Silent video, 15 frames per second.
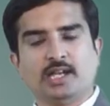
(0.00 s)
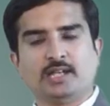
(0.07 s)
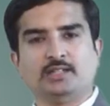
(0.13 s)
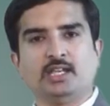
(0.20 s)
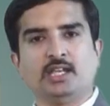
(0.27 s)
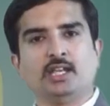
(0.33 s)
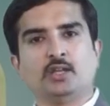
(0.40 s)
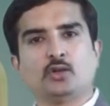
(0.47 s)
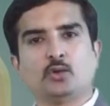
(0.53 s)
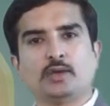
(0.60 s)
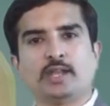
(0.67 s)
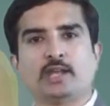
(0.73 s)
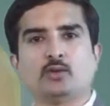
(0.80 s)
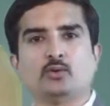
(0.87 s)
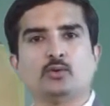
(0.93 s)
at the
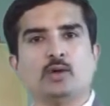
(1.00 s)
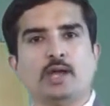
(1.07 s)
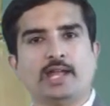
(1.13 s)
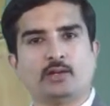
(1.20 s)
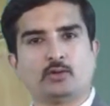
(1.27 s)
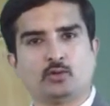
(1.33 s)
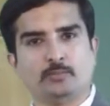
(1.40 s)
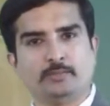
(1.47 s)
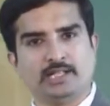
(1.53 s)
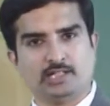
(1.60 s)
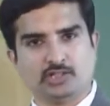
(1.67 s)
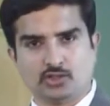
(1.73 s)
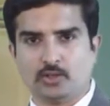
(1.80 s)
coracoacromial